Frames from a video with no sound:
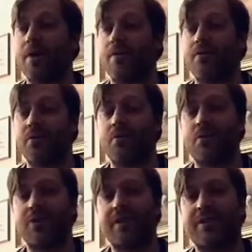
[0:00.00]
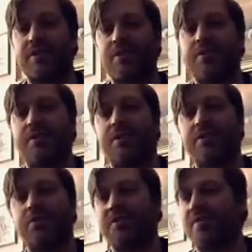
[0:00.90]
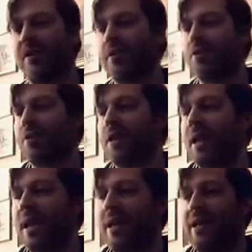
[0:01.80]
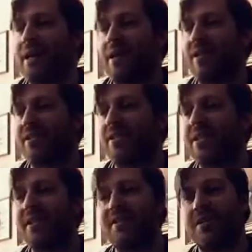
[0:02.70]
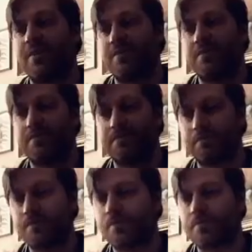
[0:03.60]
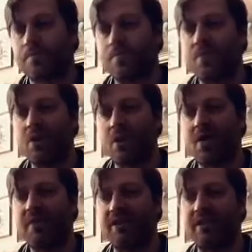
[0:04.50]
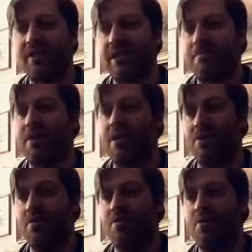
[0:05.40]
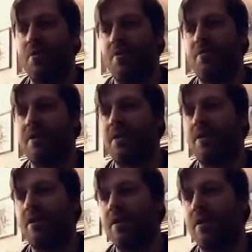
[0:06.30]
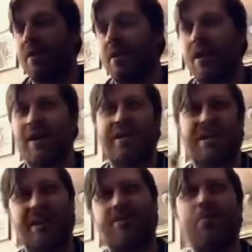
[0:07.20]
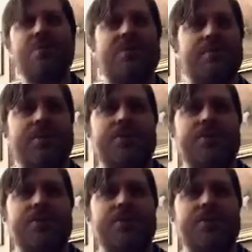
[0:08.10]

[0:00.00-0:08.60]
Stonewall Jackson uses this to his advantage, and he sneaks up on the sleeping Union army. It's real similar